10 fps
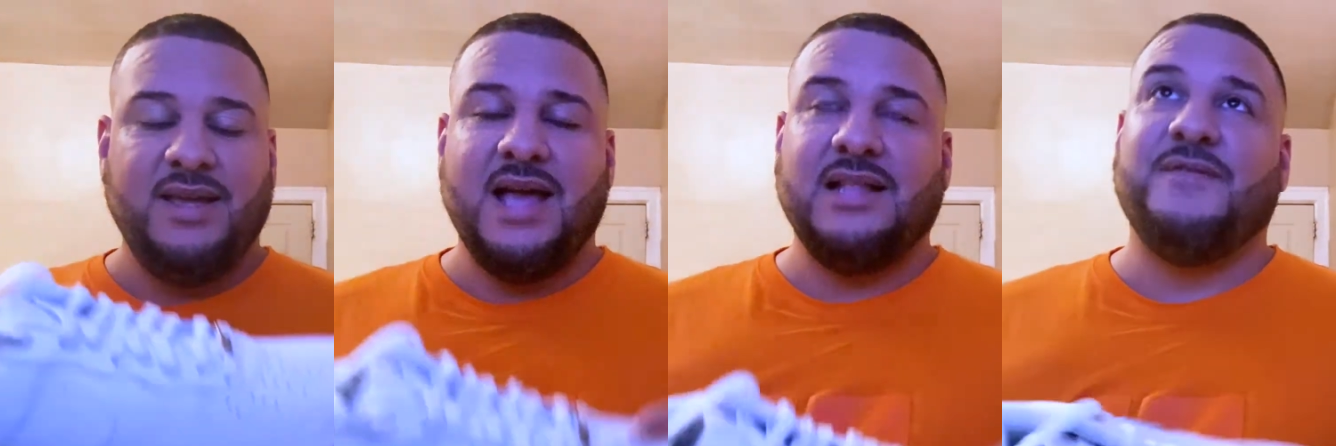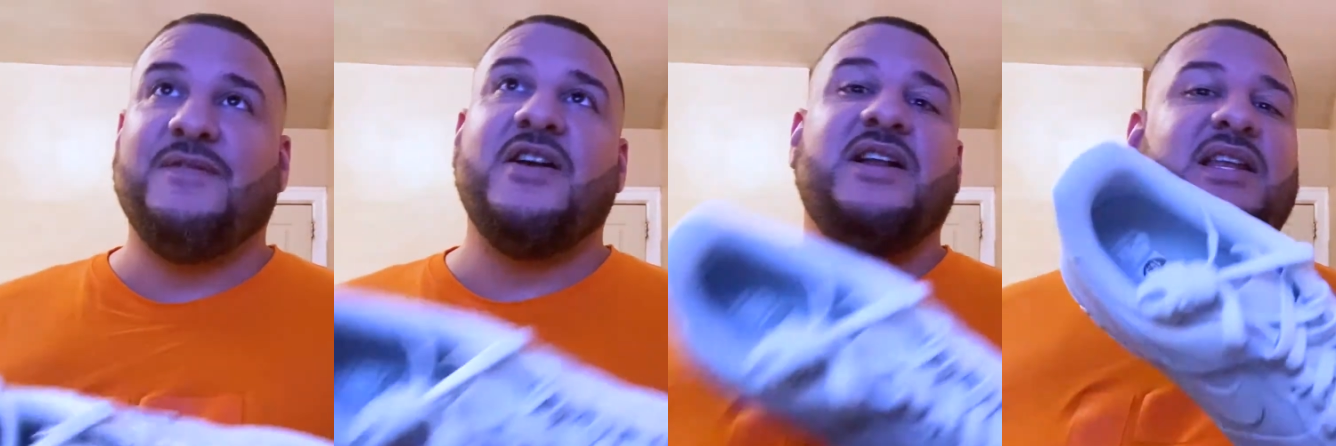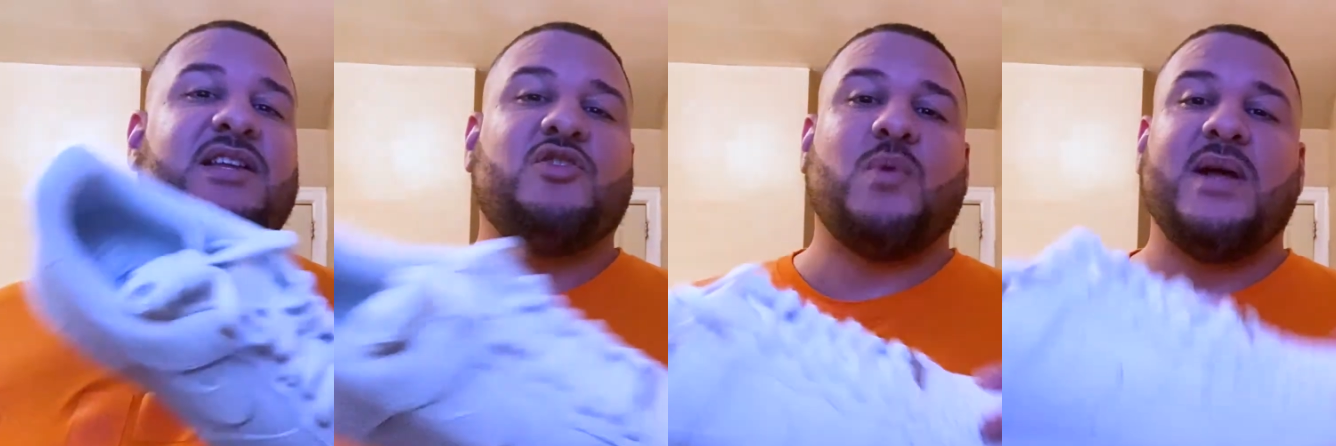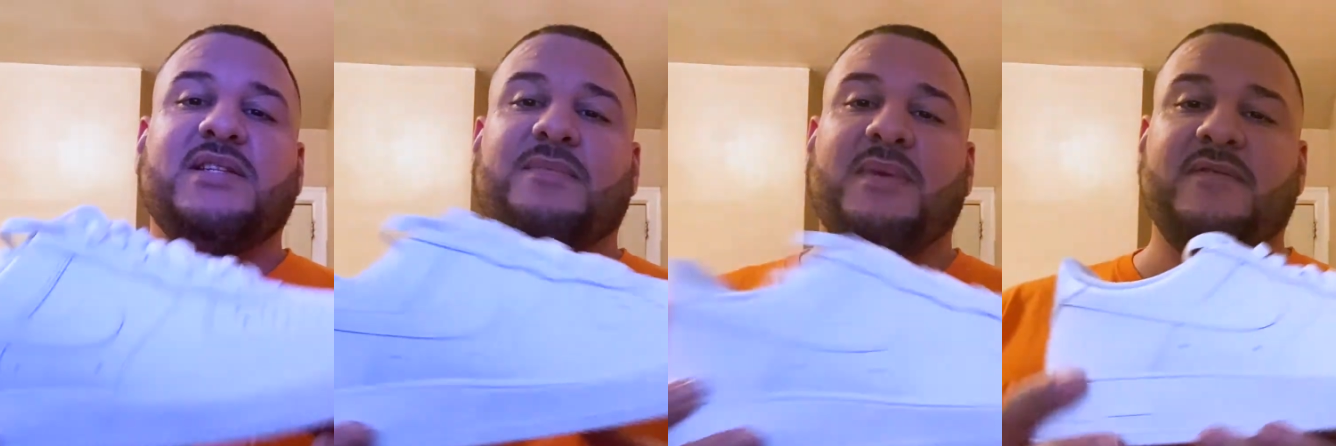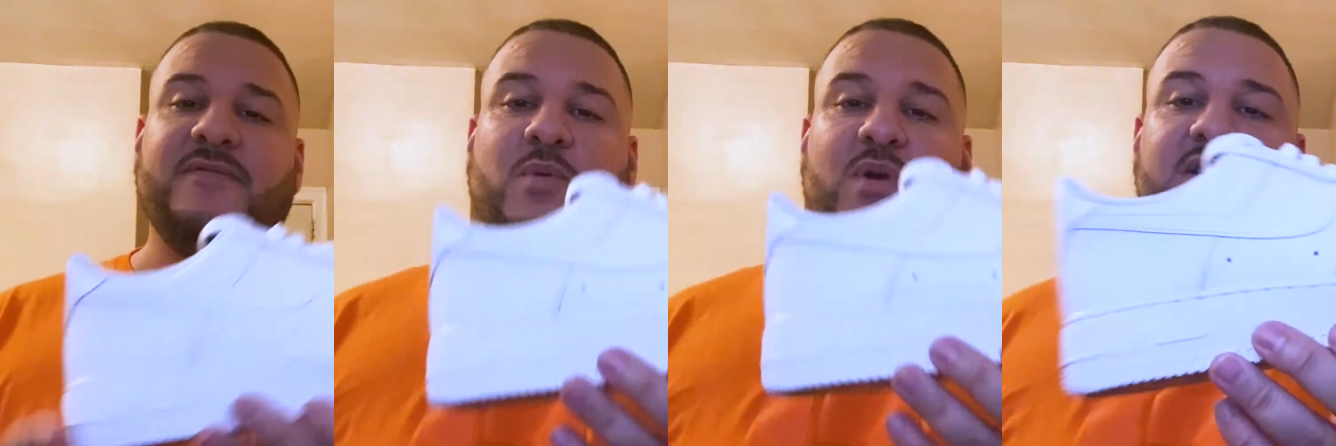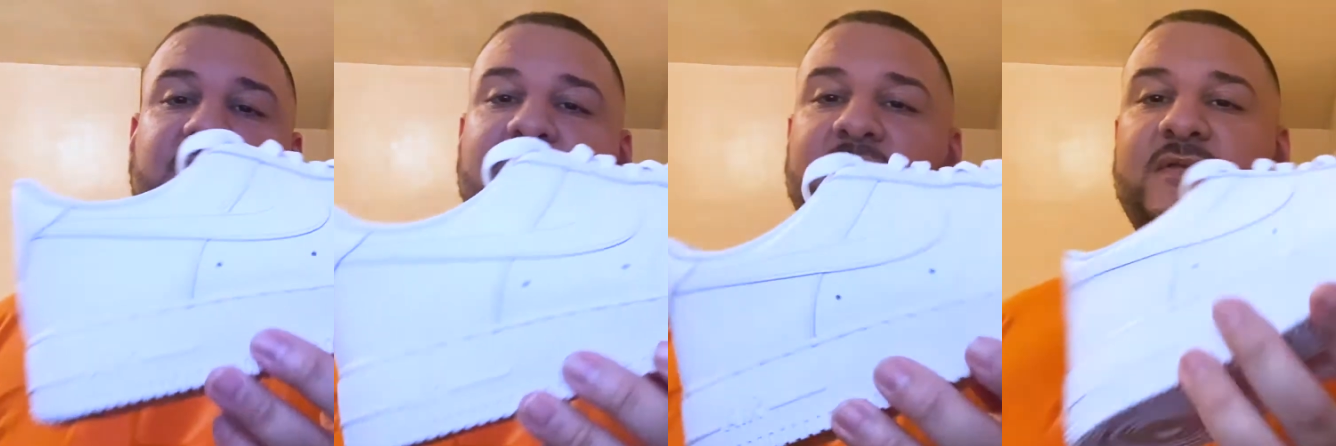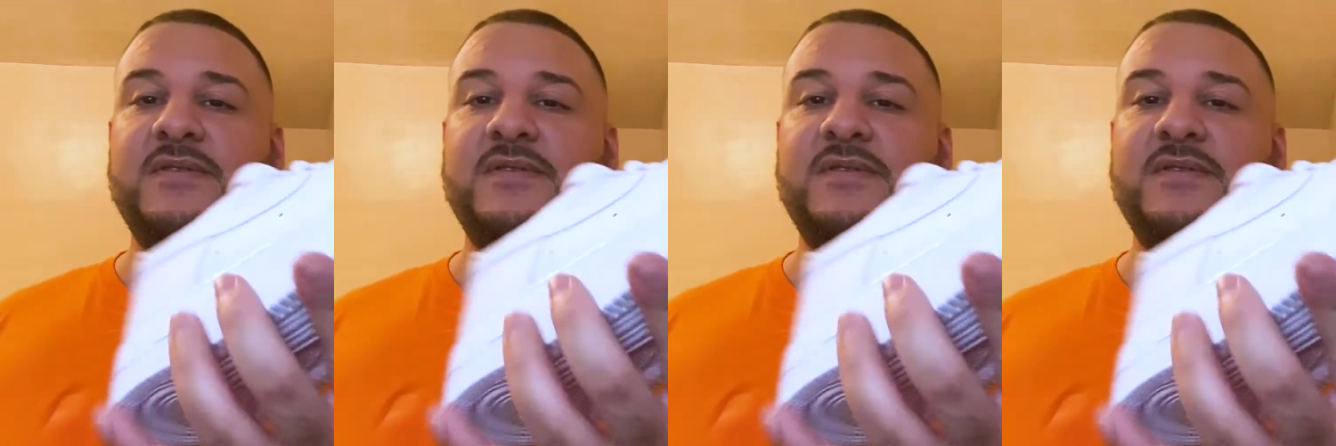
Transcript: at the very least twice a month, once a month.